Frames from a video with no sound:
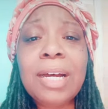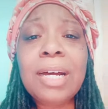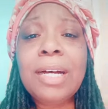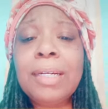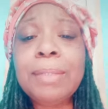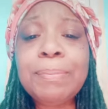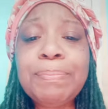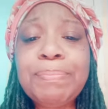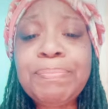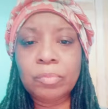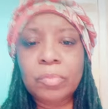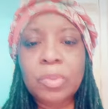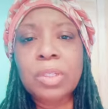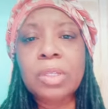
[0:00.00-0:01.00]

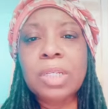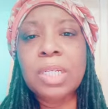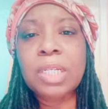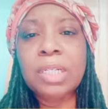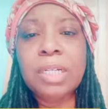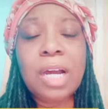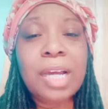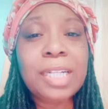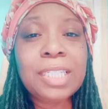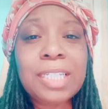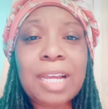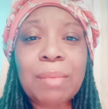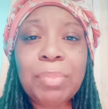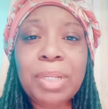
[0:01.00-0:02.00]
Um God
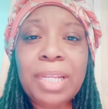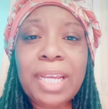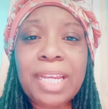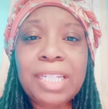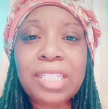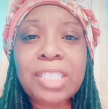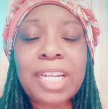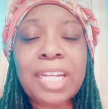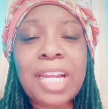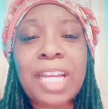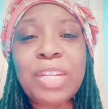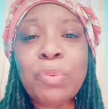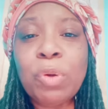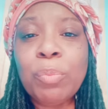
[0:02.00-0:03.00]
is not playing just like
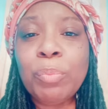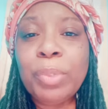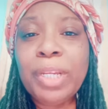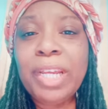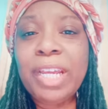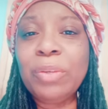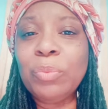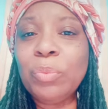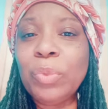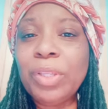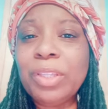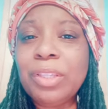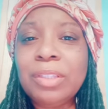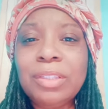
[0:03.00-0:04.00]
how he won't plan
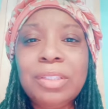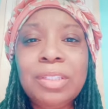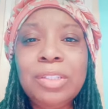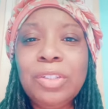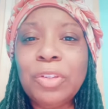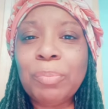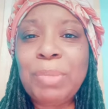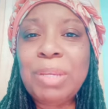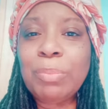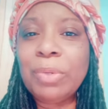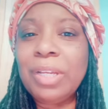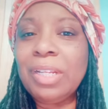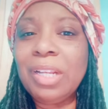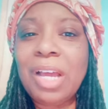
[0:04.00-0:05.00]
with you know the
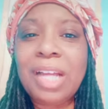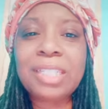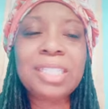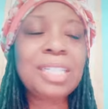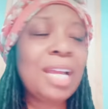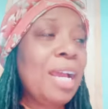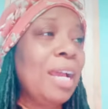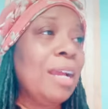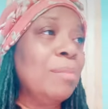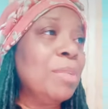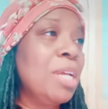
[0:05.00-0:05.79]
people in Lot's time.